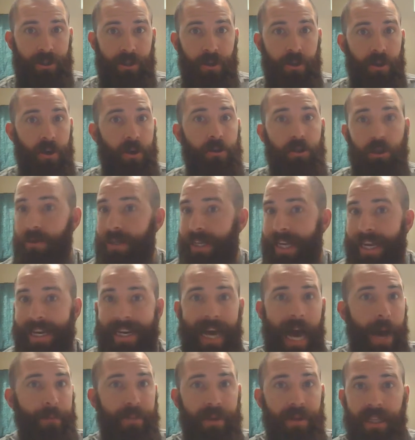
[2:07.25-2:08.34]
So those who did
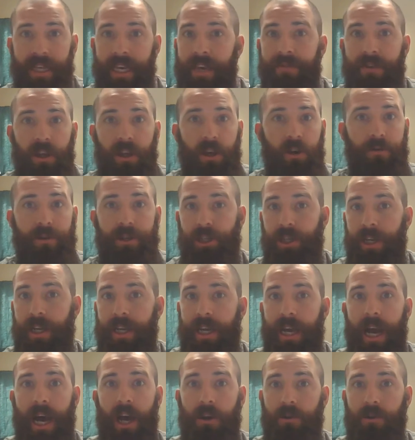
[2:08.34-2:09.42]
not believe in the Christian
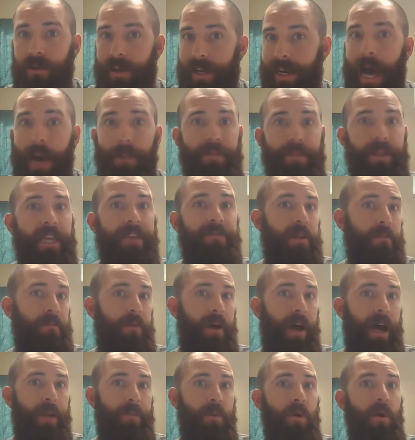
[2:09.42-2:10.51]
God, who did not believe in the
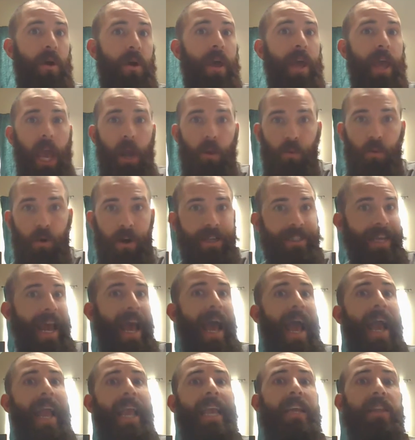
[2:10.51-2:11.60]
Bible, and were
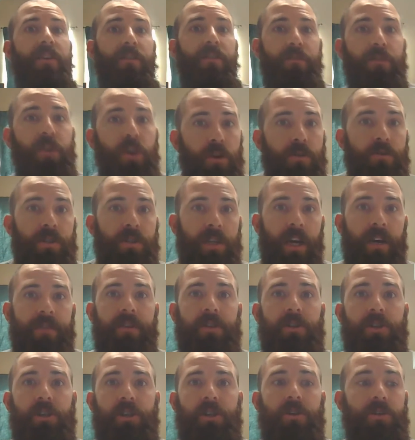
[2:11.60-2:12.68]
attacking the views of
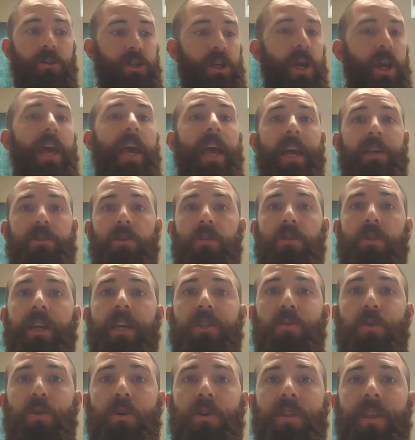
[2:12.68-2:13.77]
the church. So
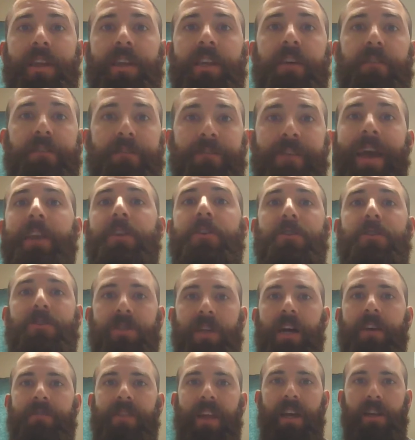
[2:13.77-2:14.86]
these were the defenders
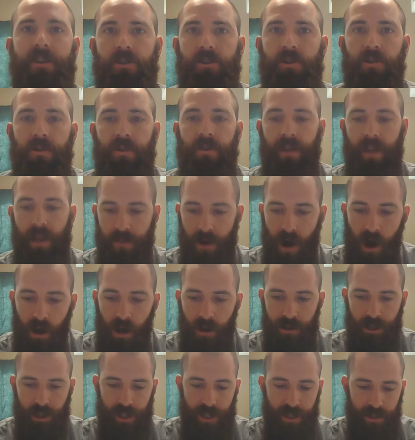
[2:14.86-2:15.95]
of that truth, the
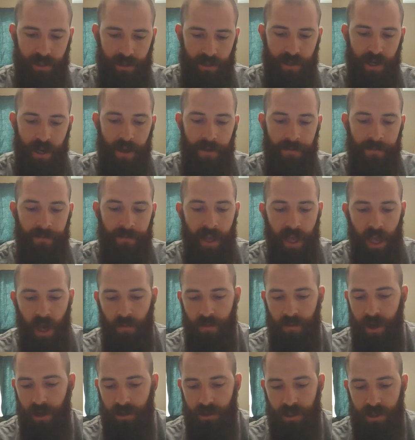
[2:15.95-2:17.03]
apologists. And
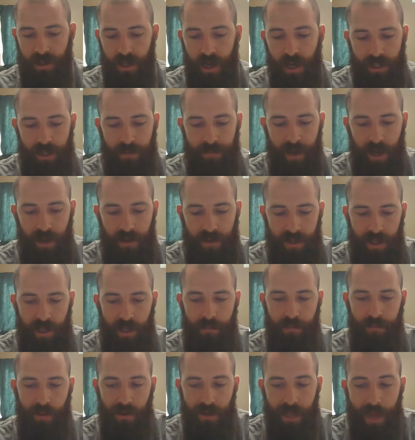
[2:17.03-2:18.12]
we also talked about
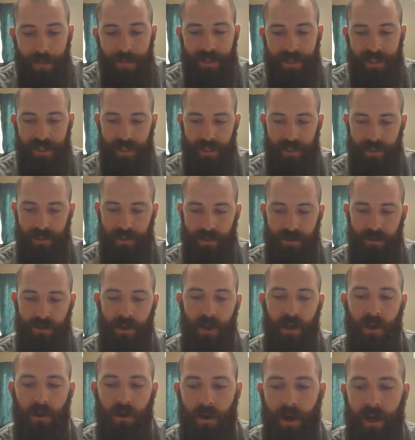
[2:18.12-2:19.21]
the polemicists,
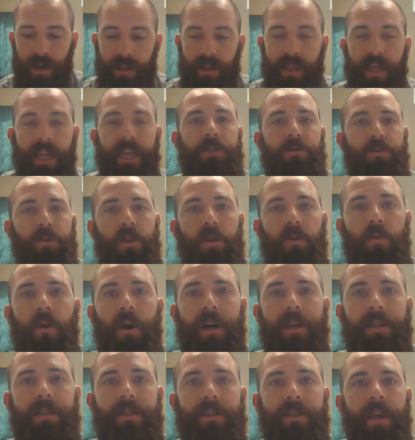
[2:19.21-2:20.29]
right? And these were the
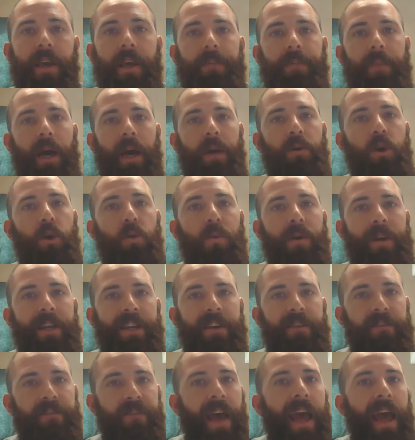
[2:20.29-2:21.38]
ones who were
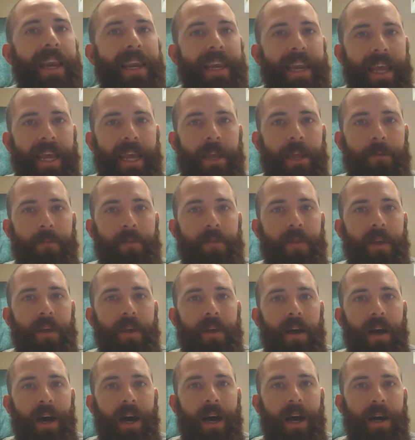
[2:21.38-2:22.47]
defending
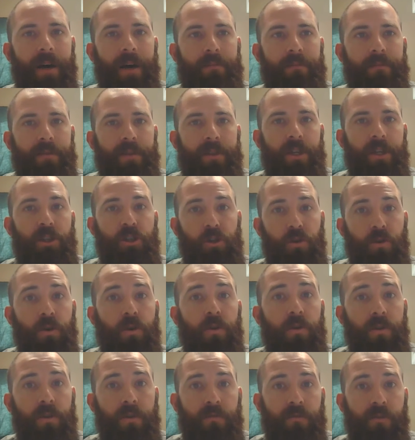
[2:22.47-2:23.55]
the
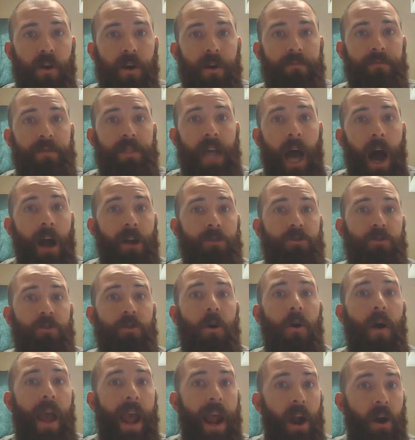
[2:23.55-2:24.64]
truth from
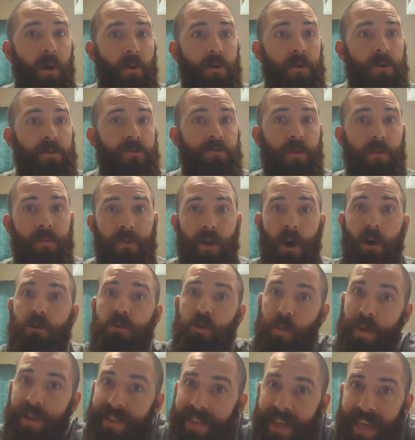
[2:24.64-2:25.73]
doctrinal errors from those
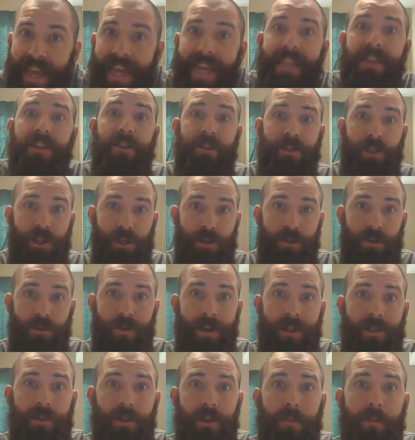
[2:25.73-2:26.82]
within the church,
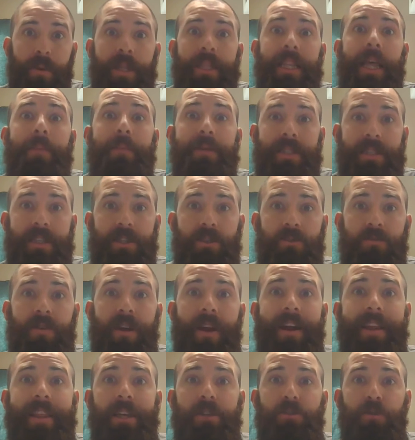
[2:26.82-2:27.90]
right? So the polemicists,
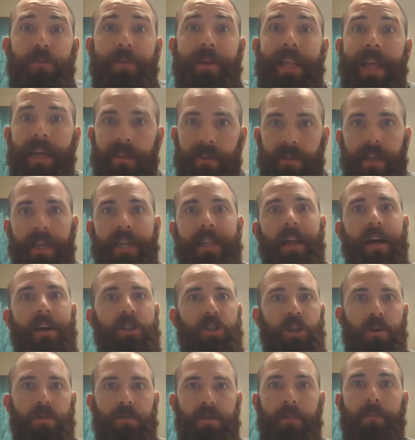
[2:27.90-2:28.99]
right? These would be like
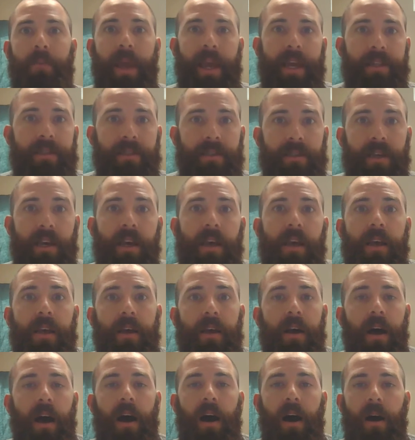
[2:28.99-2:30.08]
theological debates
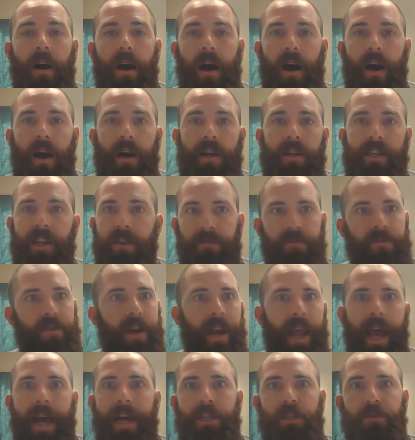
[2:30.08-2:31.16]
on different
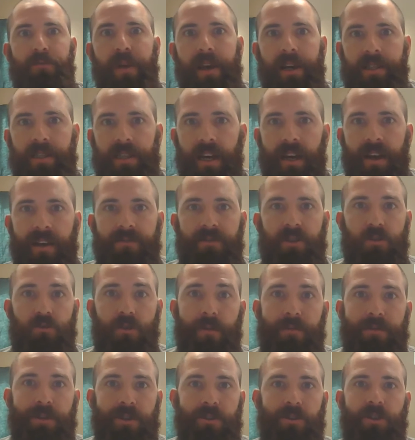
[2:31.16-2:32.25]
aspects of
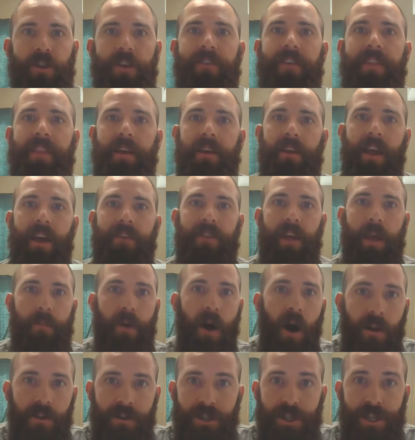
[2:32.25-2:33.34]
scripture. So either that you have the
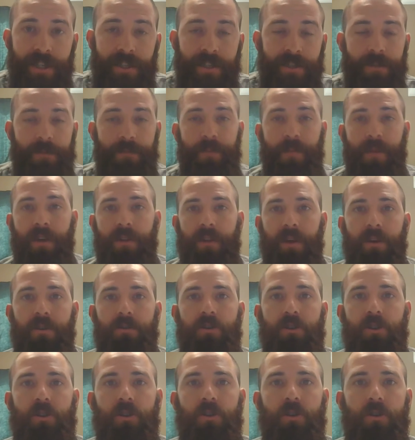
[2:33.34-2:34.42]
apologists,
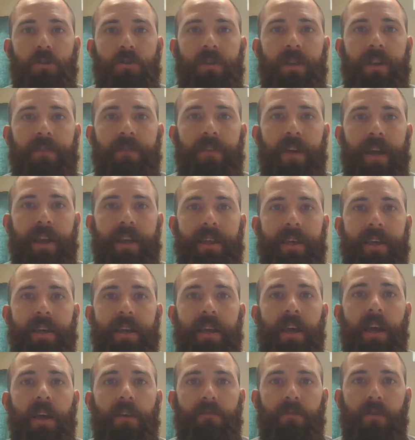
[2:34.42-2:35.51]
those who defended
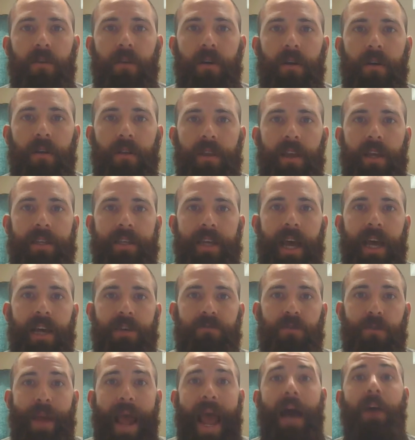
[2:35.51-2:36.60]
the attacks
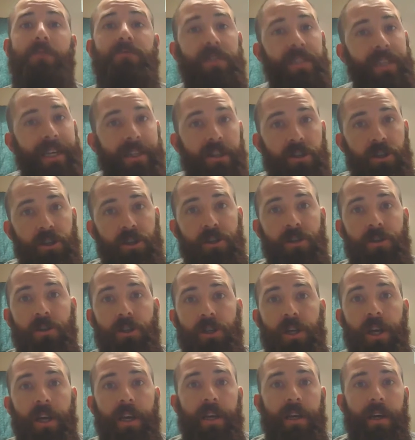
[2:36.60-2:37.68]
from outside the
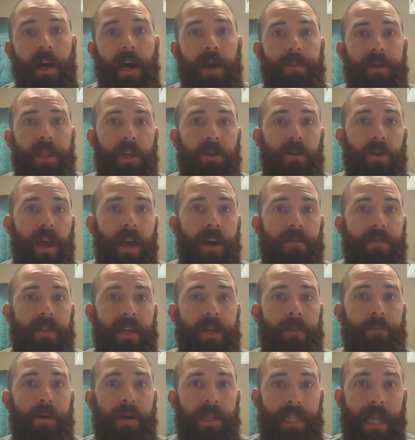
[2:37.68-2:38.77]
church, and then you have
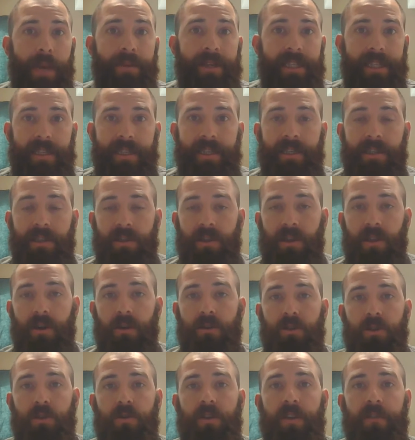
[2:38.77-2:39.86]
the polemicists,
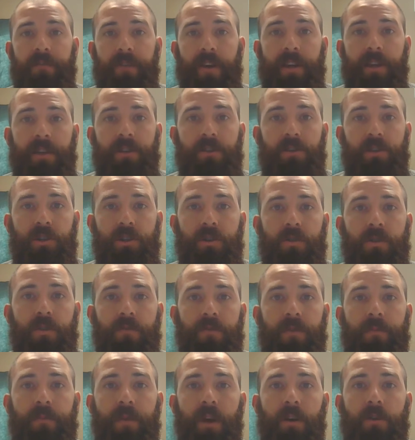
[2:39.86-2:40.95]
those who defended the truth
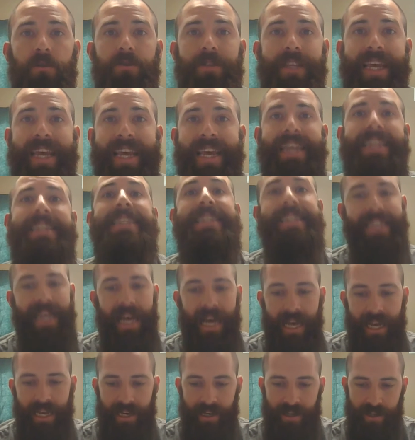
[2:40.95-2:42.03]
from those
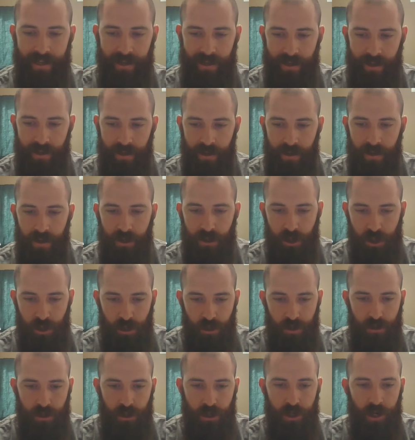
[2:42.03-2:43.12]
inside the
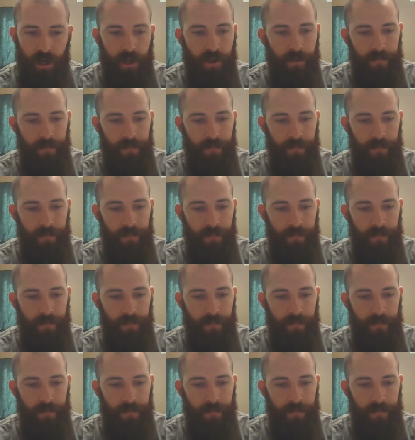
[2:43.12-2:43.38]
church.